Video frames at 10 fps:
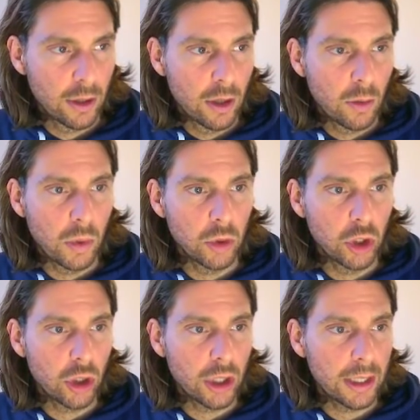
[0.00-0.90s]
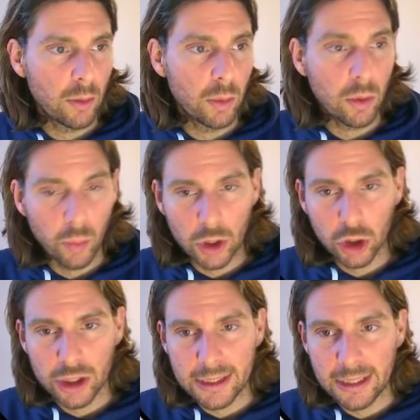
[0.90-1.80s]
we could
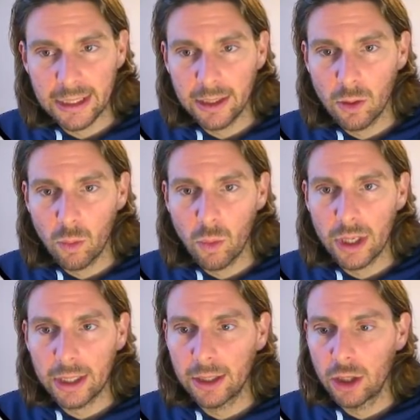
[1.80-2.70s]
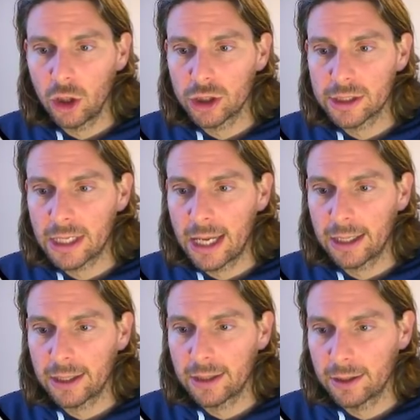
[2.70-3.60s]
see what it looks
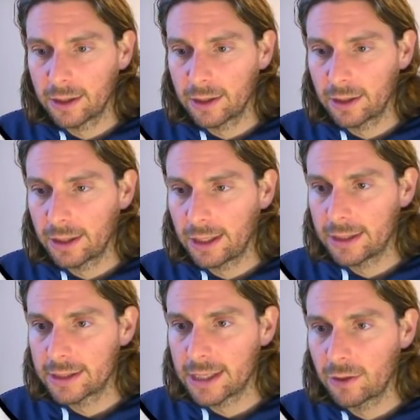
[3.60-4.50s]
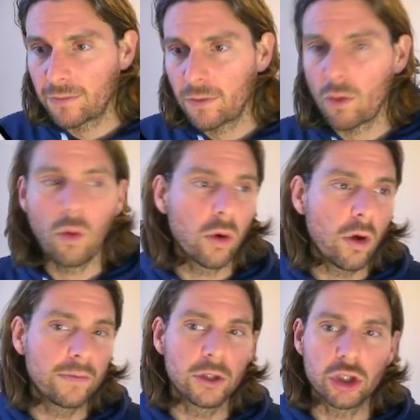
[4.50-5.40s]
like inside of all
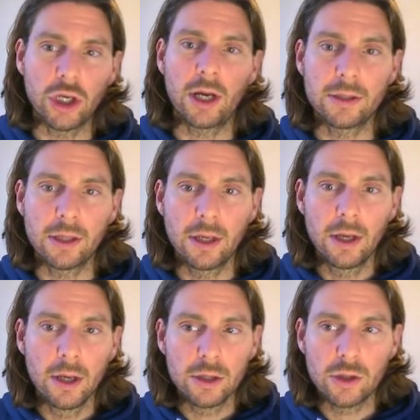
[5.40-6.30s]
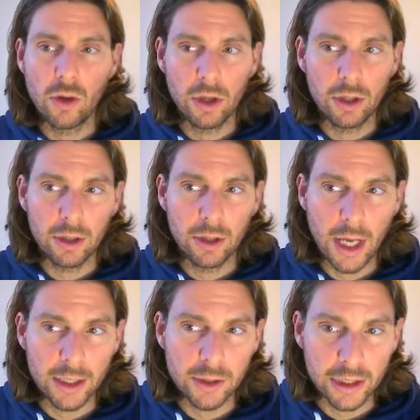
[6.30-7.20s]
of the sharks. So
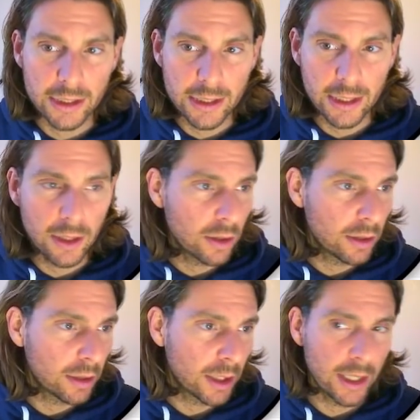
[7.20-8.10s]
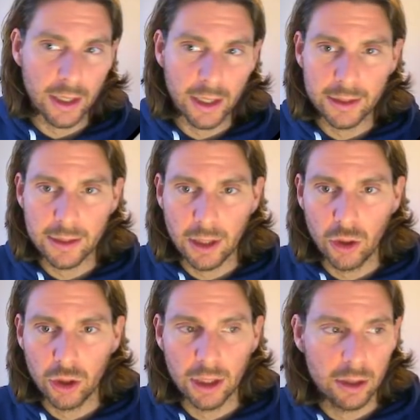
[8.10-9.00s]
as you can see here, it's
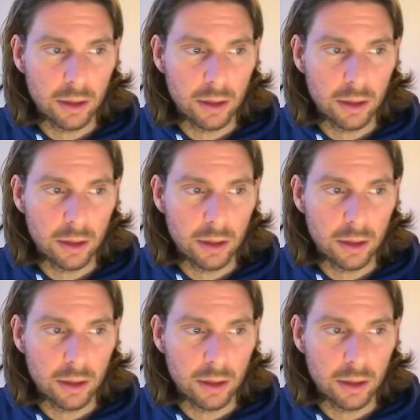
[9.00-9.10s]
looking